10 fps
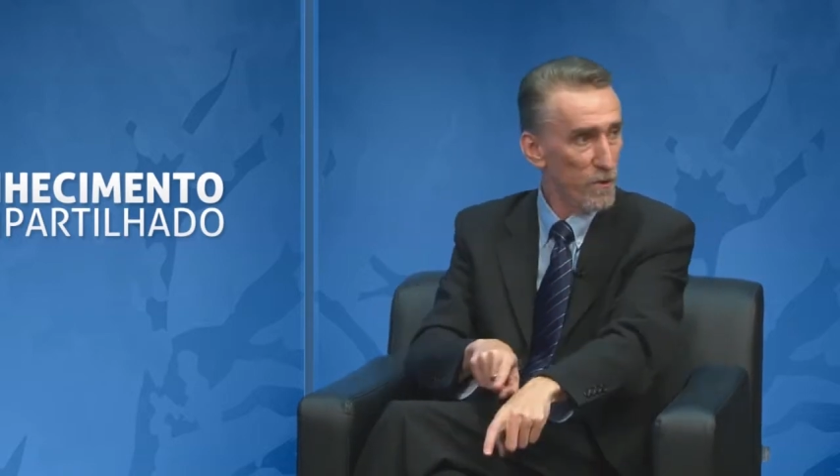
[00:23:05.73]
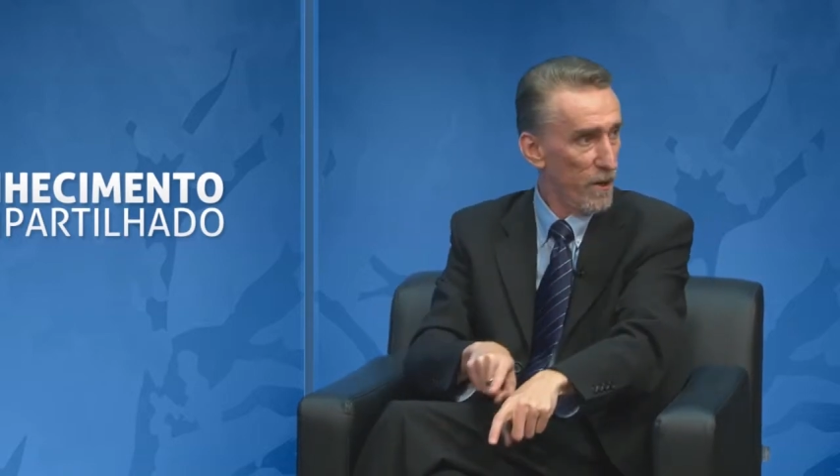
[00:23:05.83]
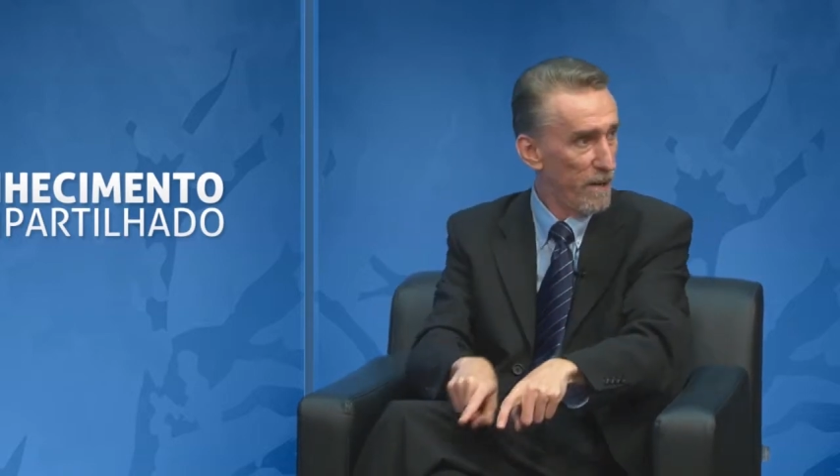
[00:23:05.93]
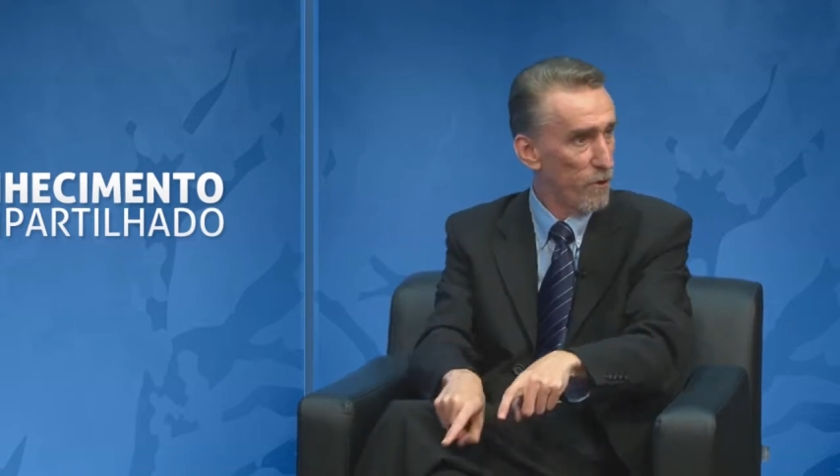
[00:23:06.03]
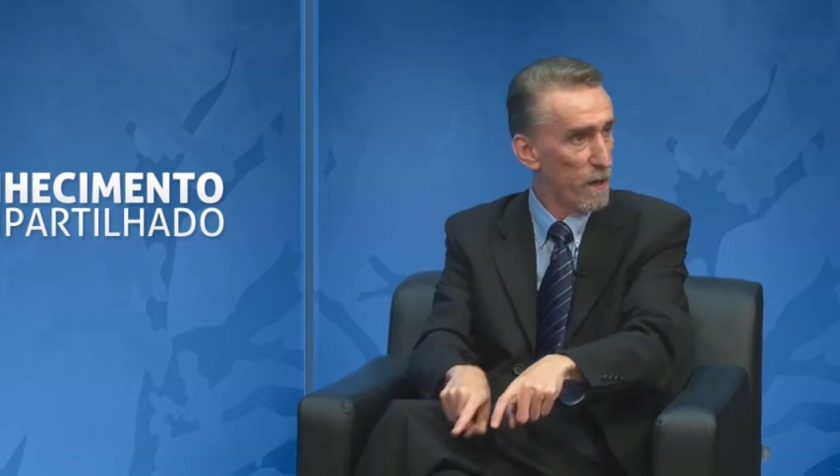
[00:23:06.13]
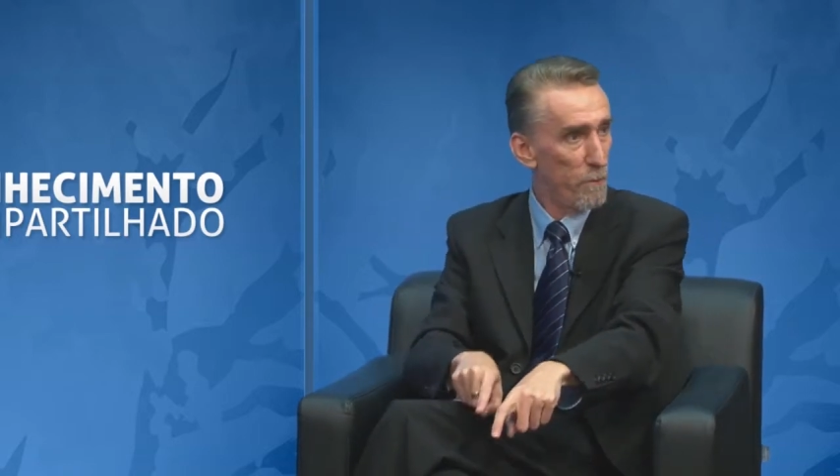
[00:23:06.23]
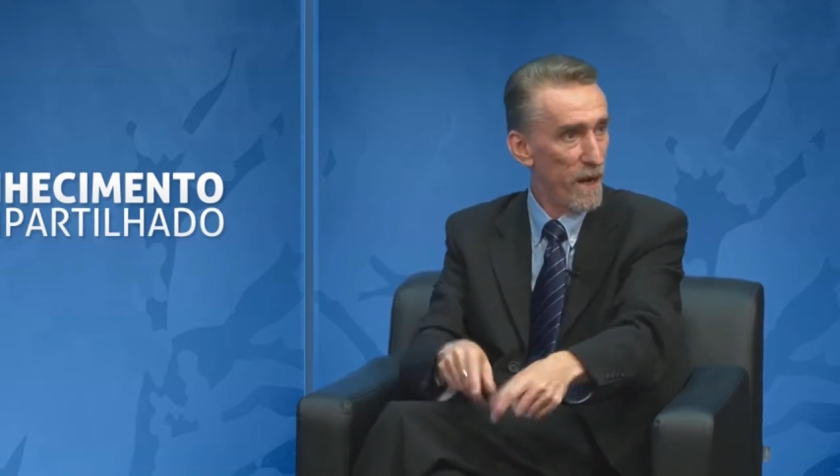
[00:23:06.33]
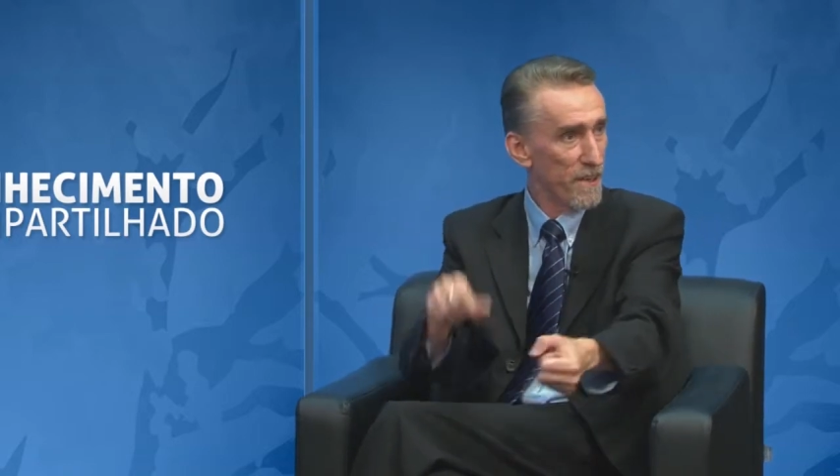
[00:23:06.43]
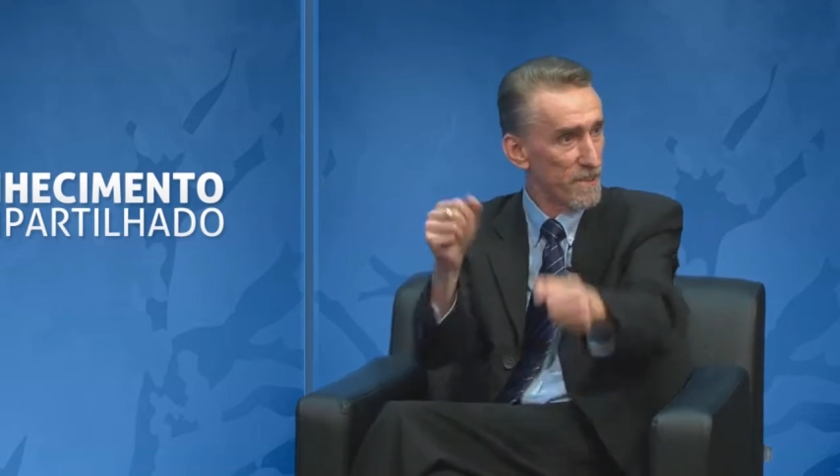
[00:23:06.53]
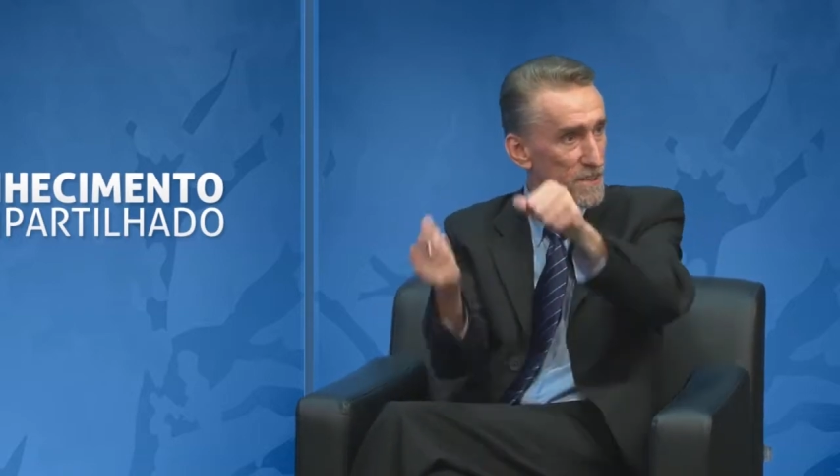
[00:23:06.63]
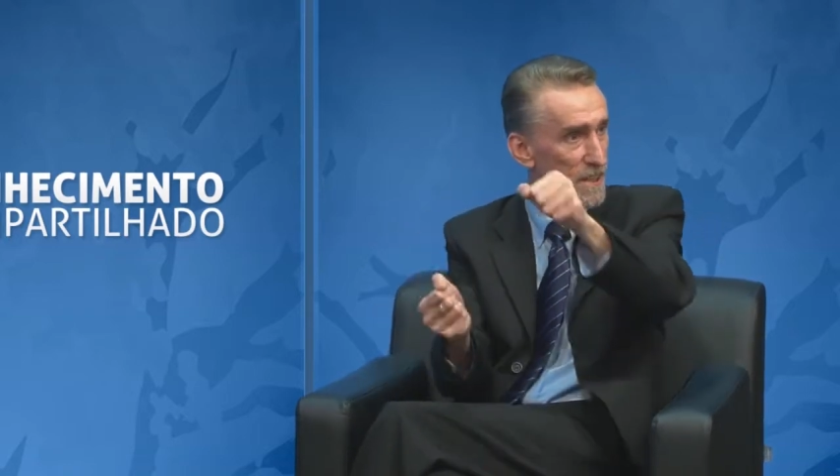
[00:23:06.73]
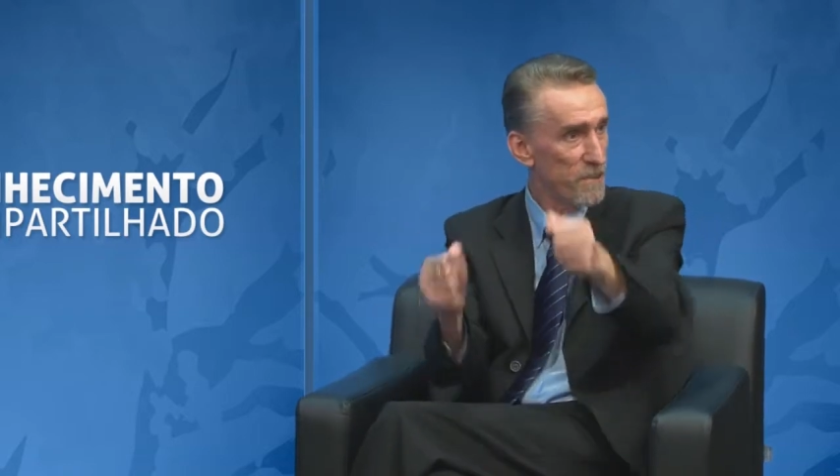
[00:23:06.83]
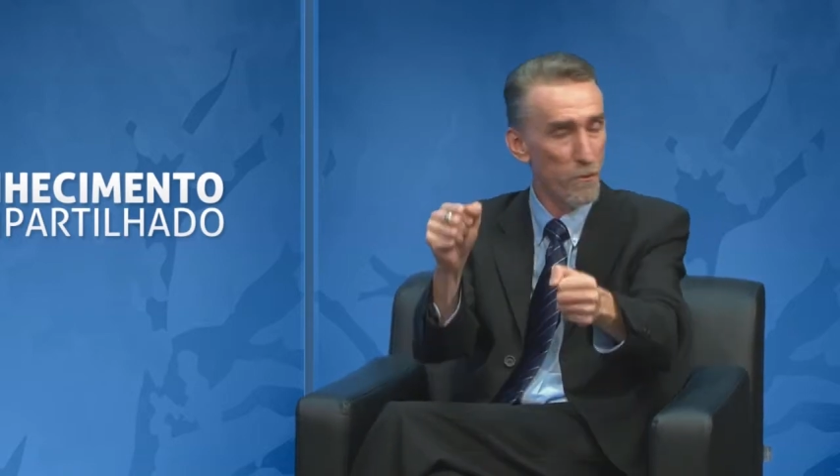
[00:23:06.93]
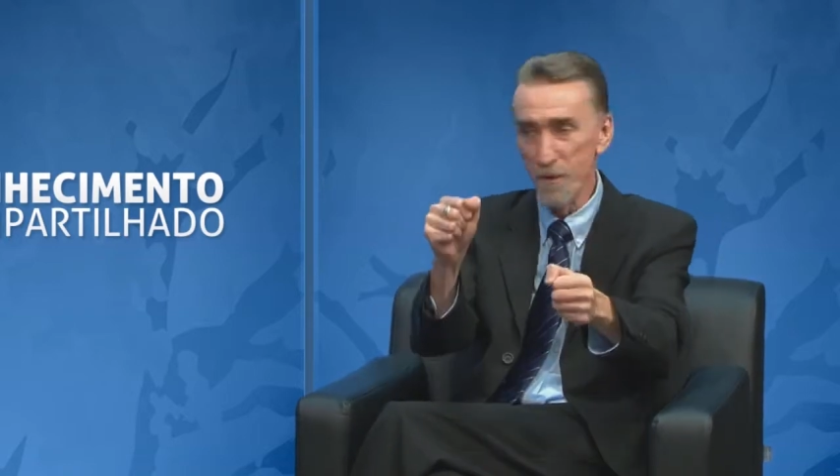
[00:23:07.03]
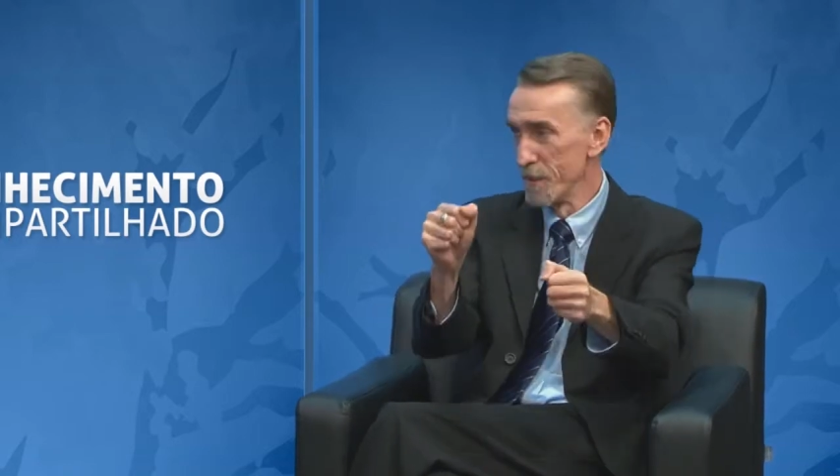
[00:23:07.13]
have only pedals
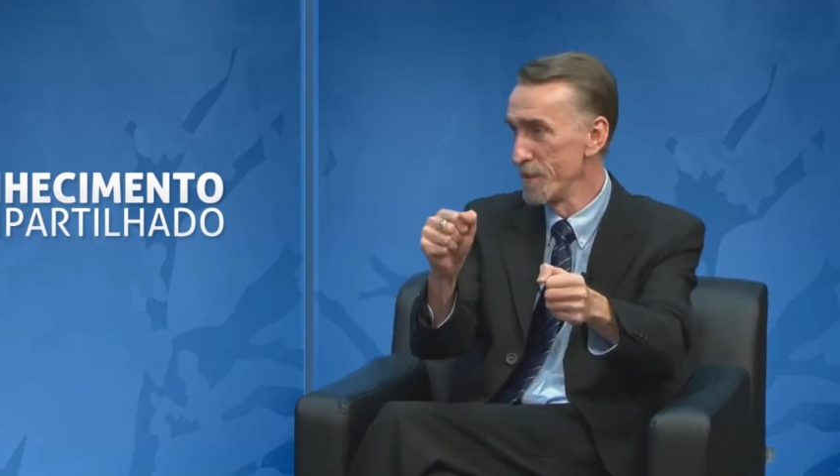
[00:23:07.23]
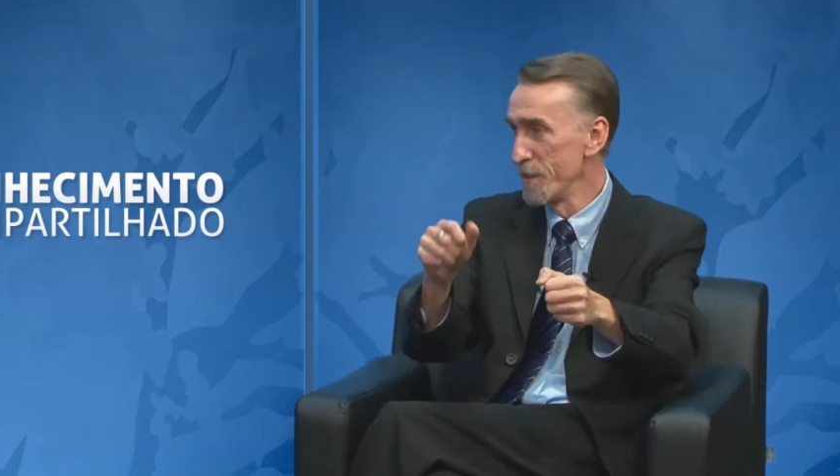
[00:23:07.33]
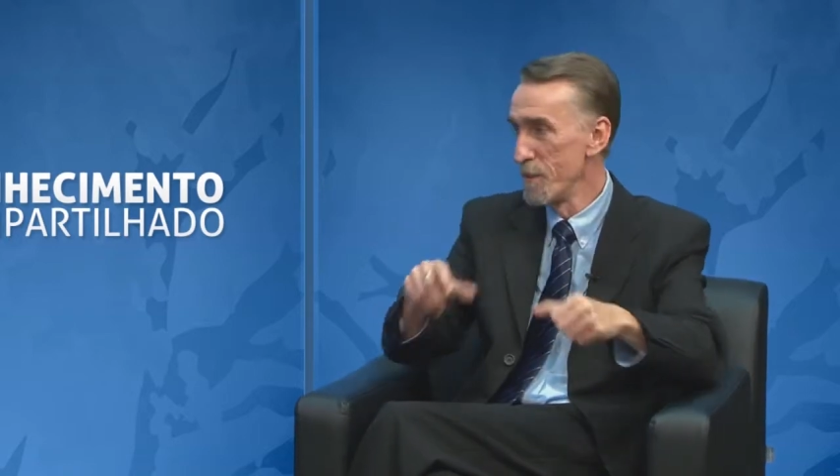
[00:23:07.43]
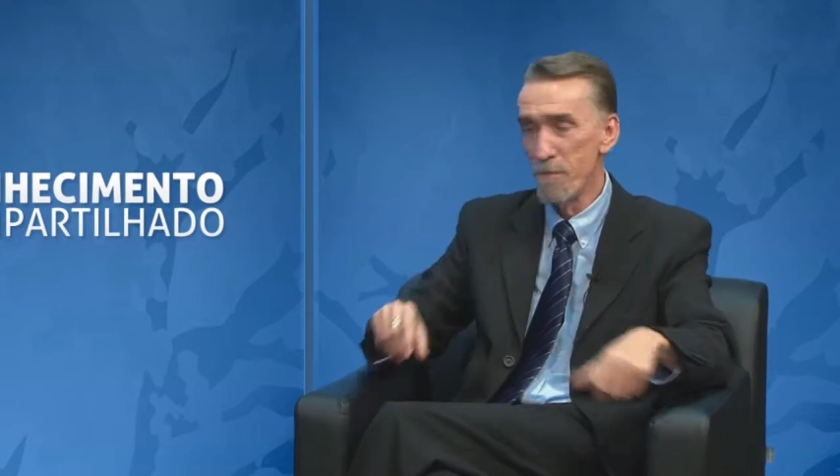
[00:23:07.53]
and a wheel,